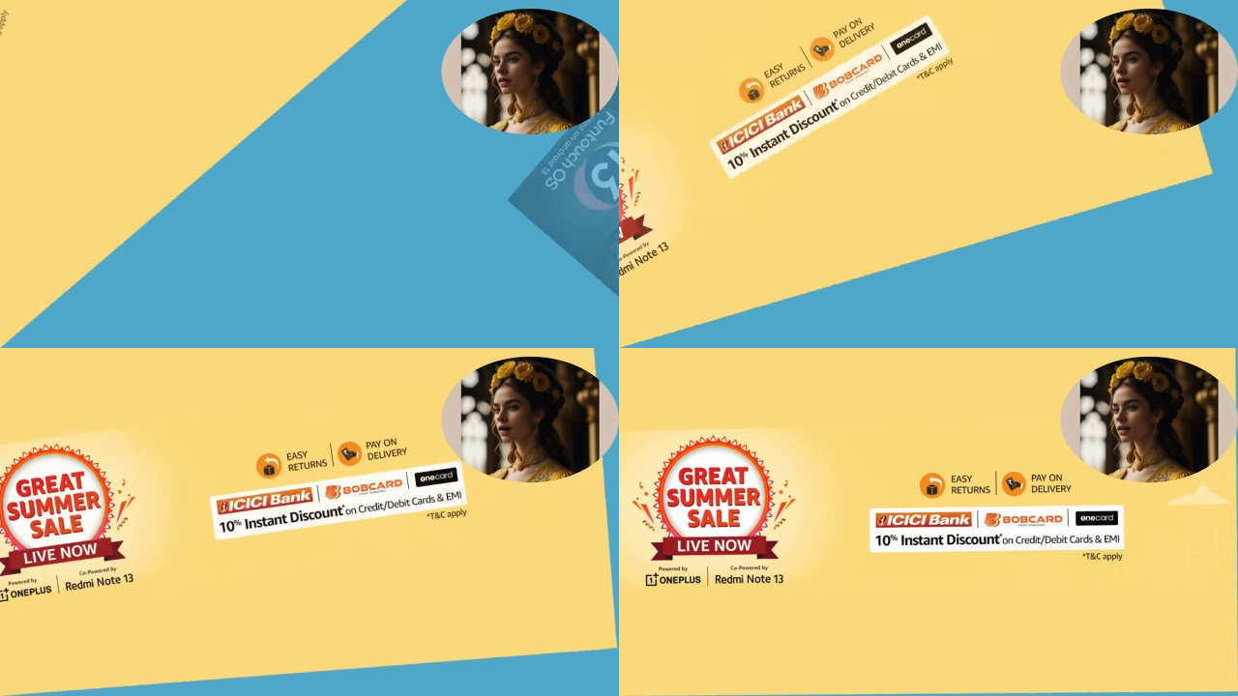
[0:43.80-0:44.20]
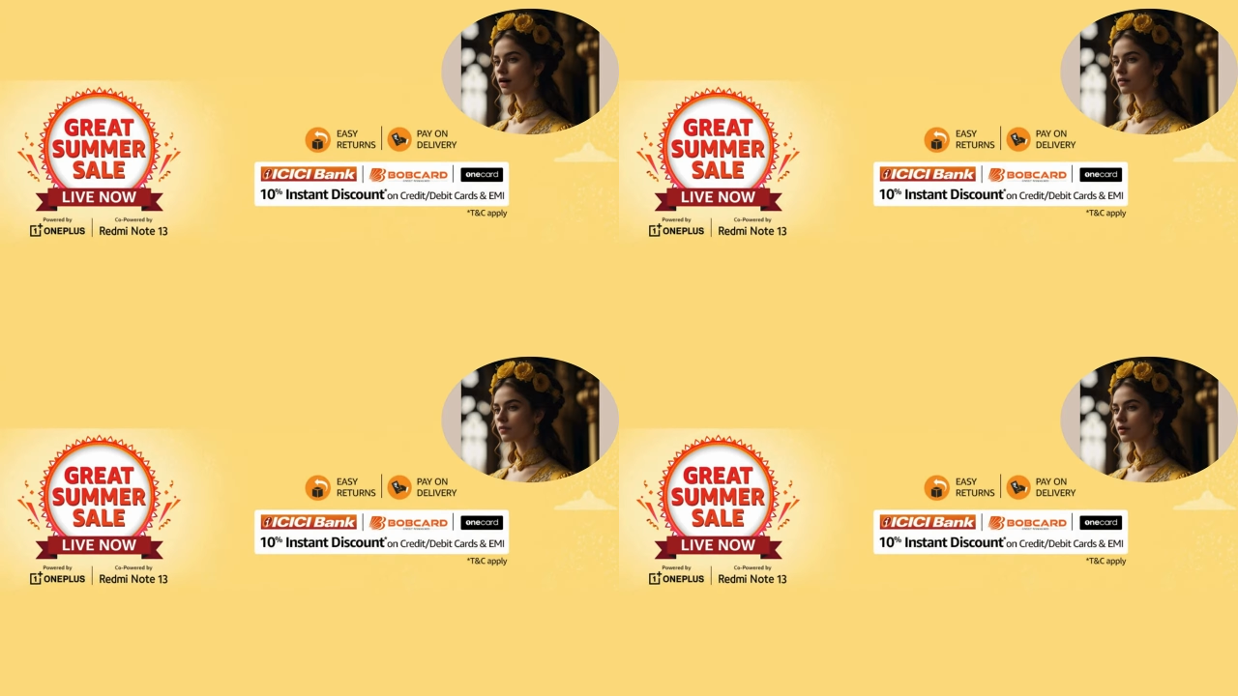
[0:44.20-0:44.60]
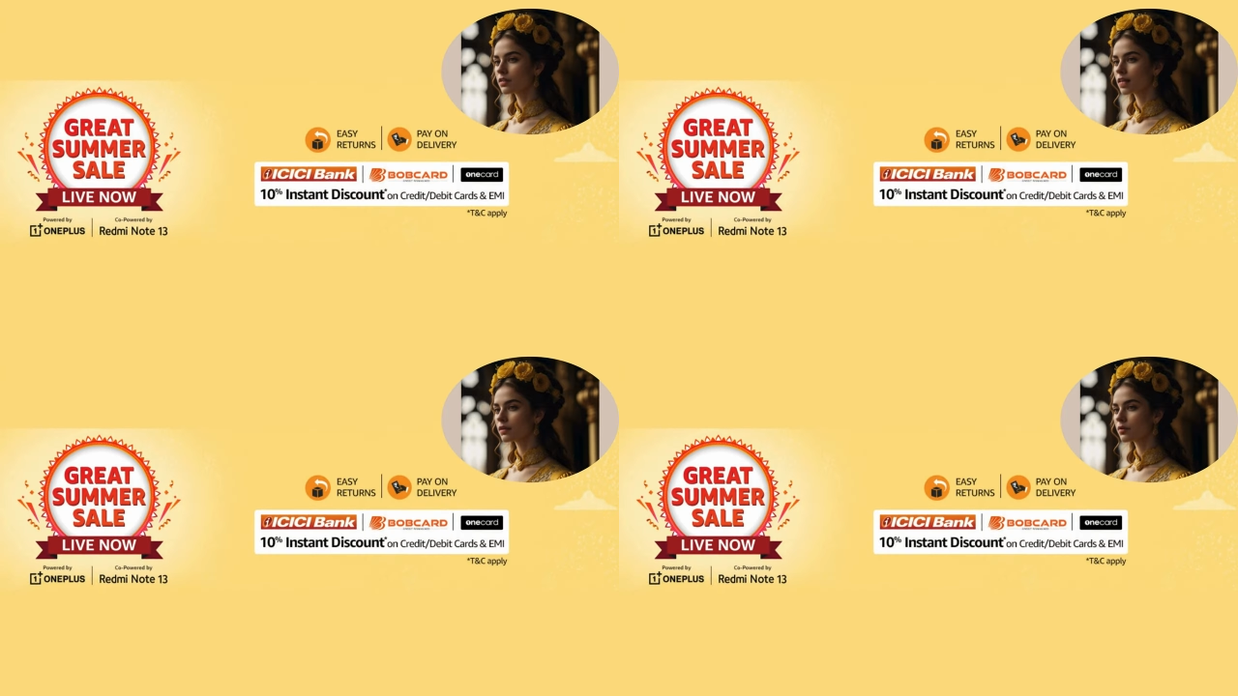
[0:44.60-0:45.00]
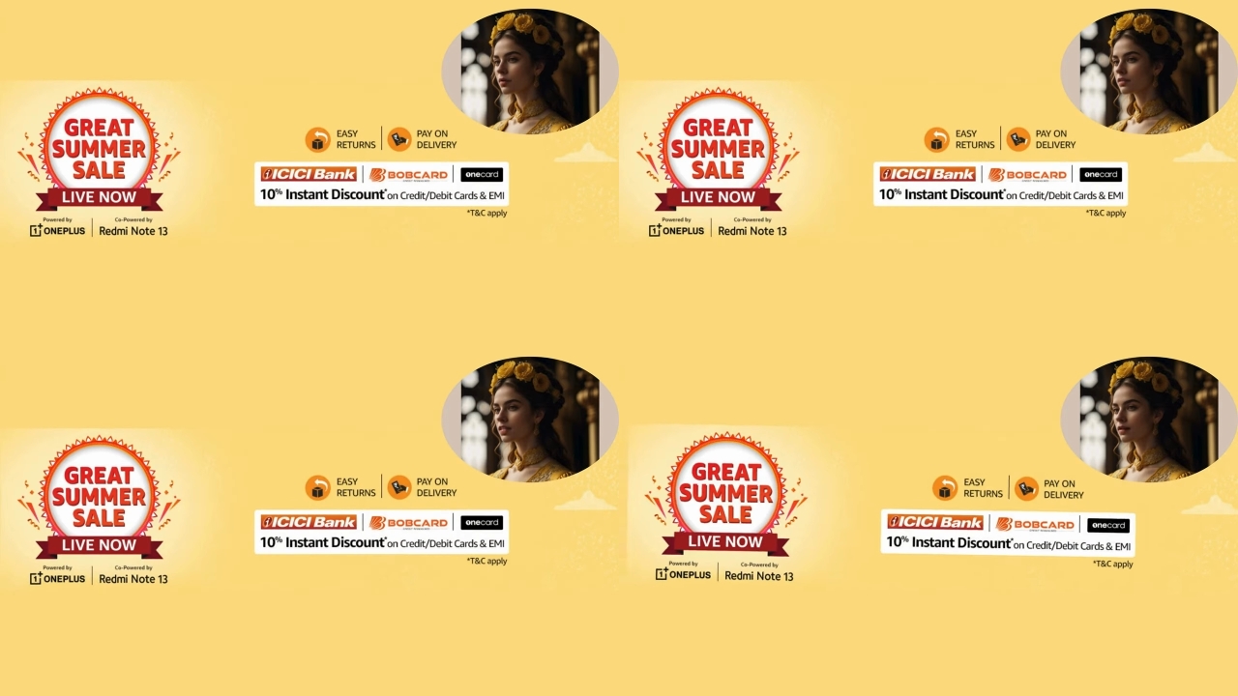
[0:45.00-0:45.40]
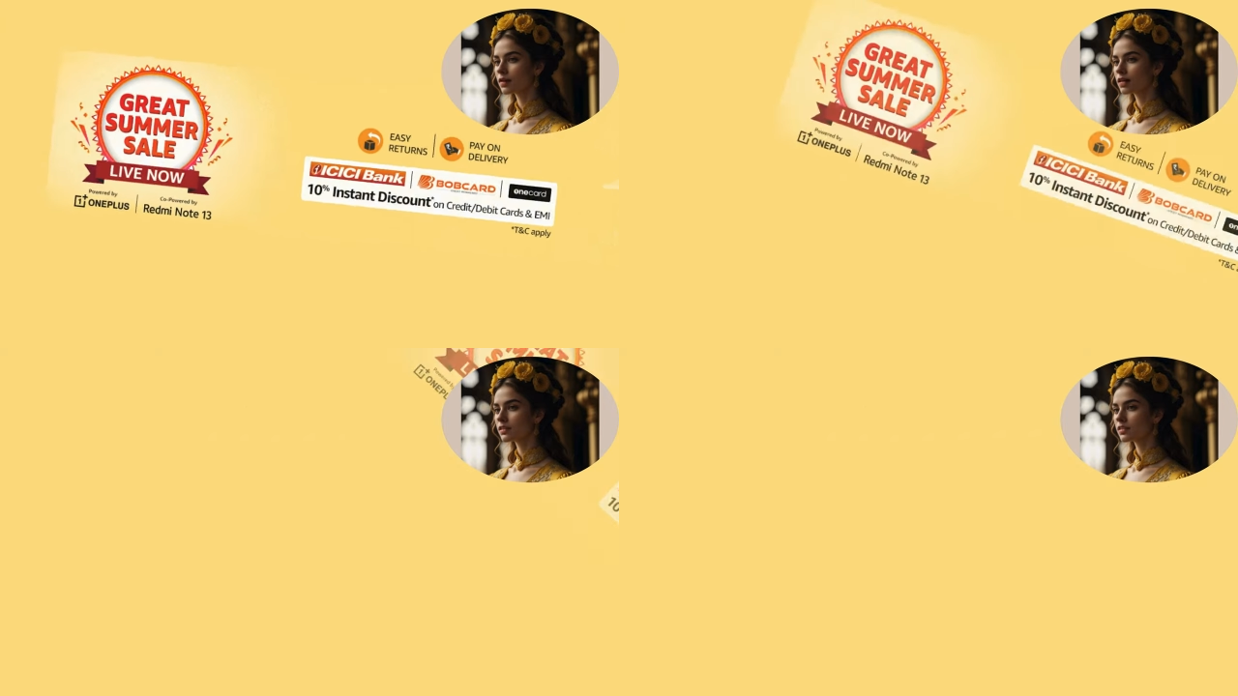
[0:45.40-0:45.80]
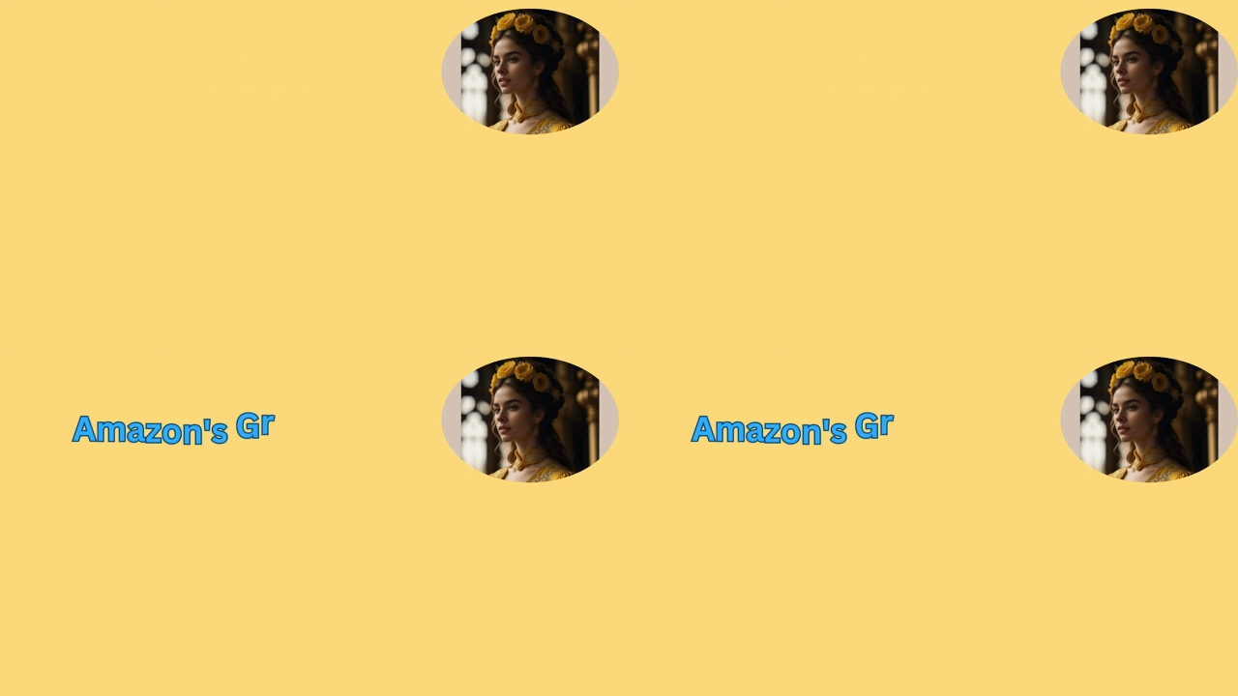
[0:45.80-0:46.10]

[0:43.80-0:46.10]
on hot offers and cool savings.